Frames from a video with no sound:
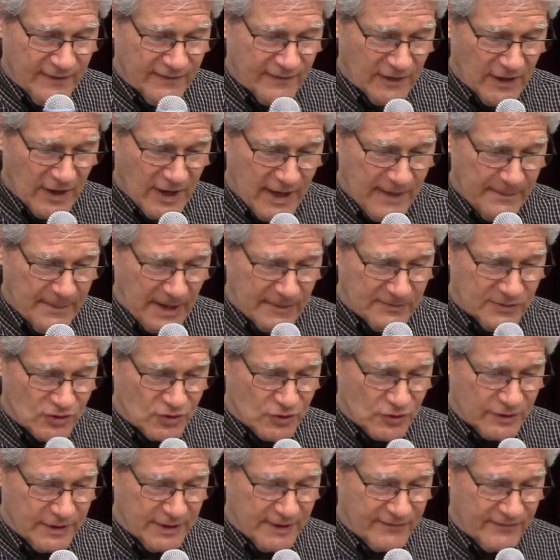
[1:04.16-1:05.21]
of Lyme. I'm
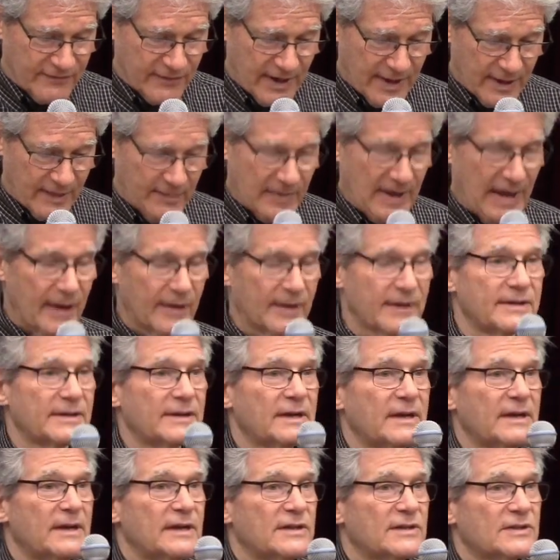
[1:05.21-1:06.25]
sure you've read about it.
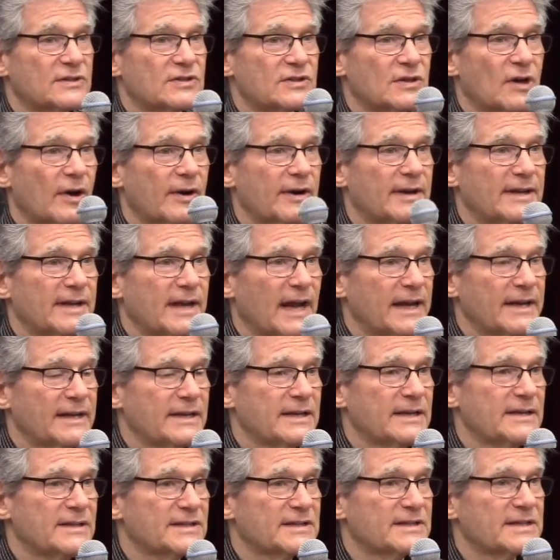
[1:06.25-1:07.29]
It started in
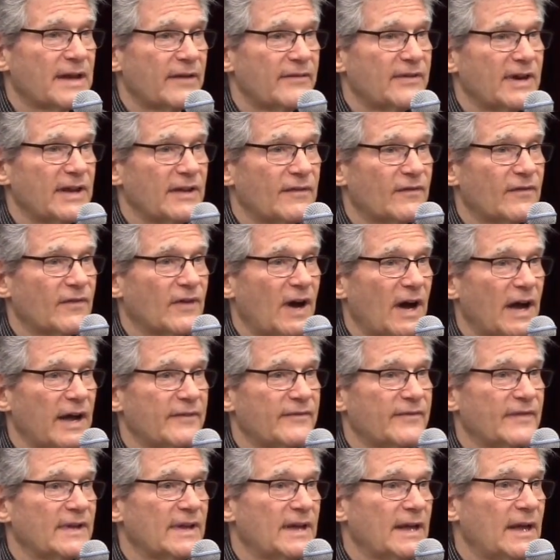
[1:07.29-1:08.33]

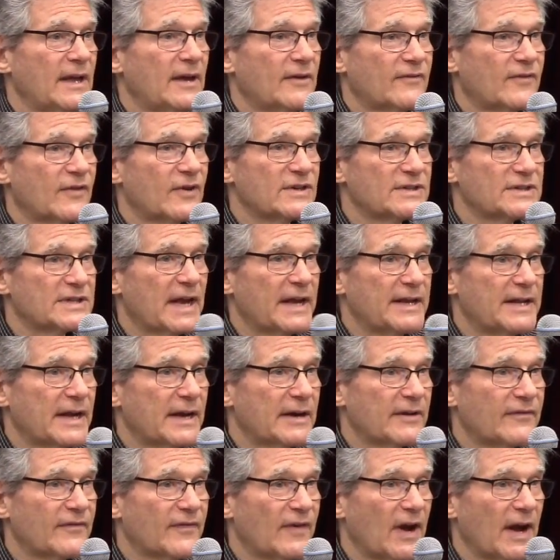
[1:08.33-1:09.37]
1975, first
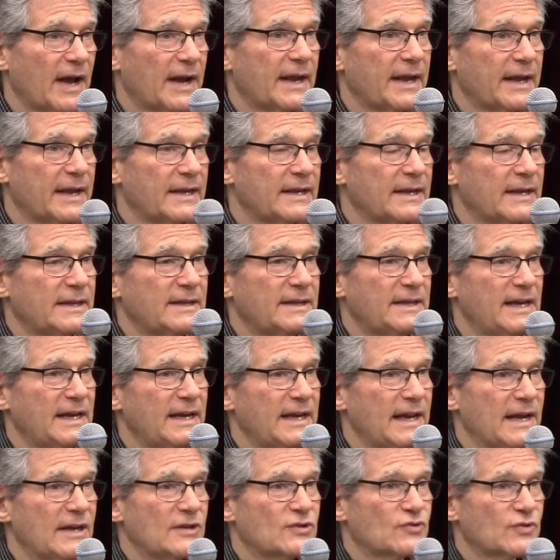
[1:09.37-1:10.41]
identified a
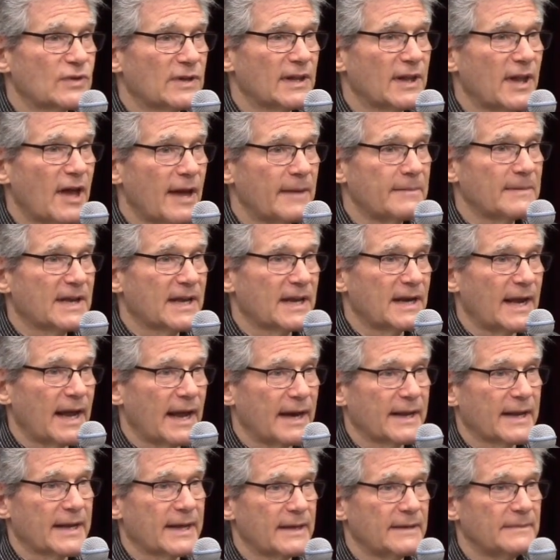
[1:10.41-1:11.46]
teenager in Lyme,
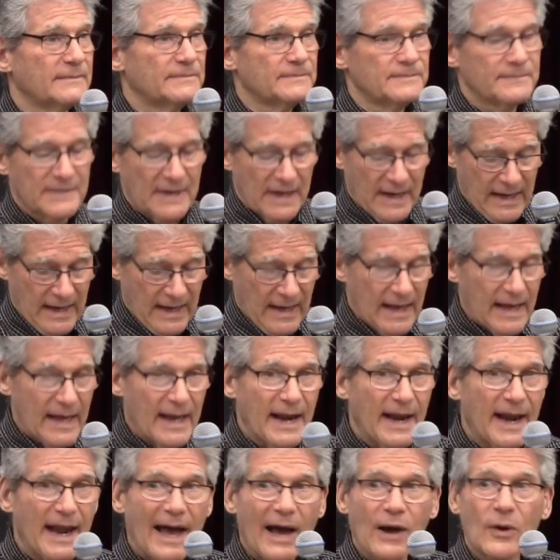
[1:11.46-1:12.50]
Connecticut,
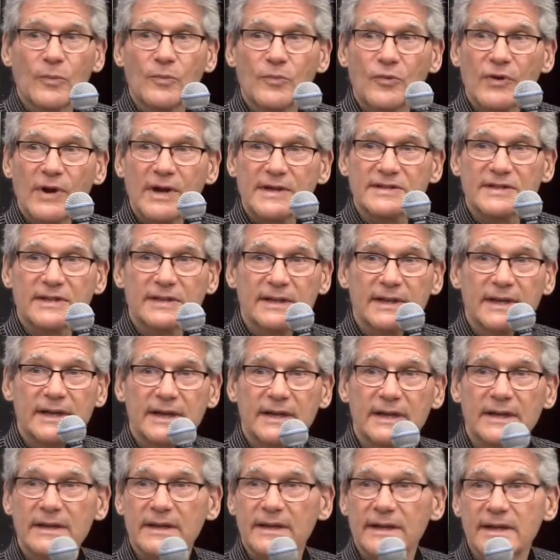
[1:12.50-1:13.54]
and now
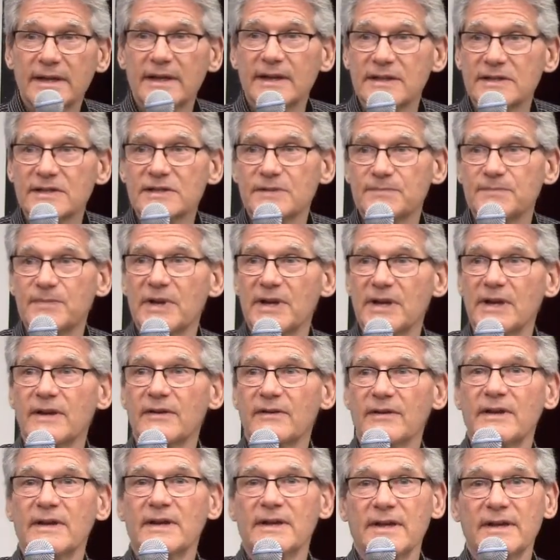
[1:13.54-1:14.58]
presently it's
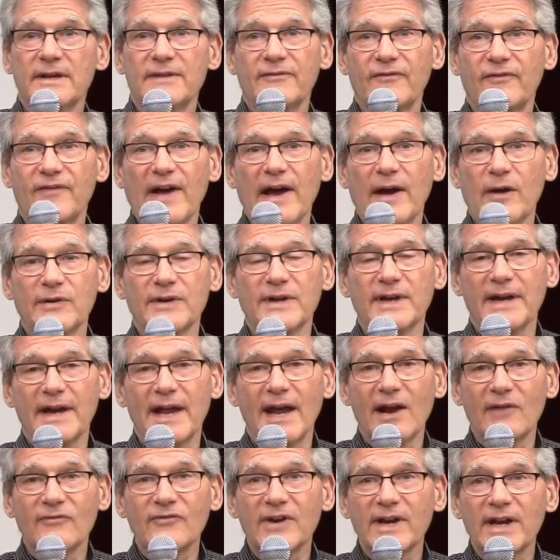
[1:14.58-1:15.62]
been found in
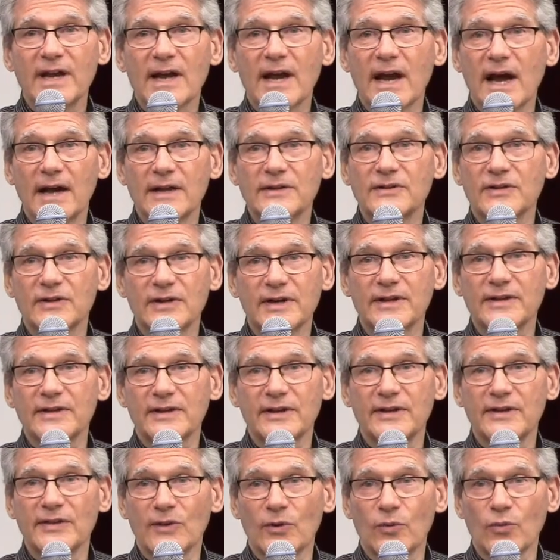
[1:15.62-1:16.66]
every
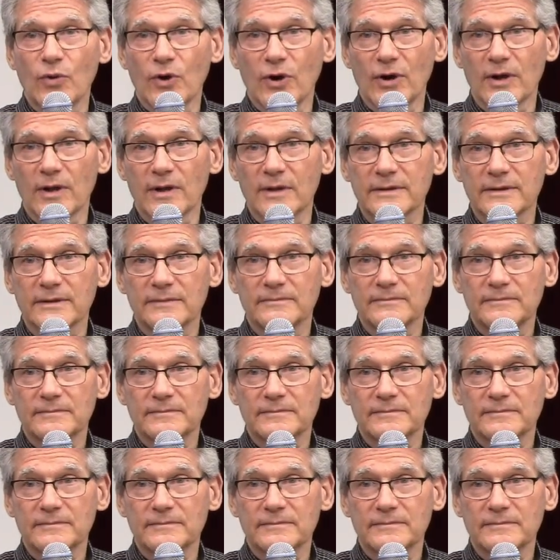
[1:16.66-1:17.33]
continent in the world.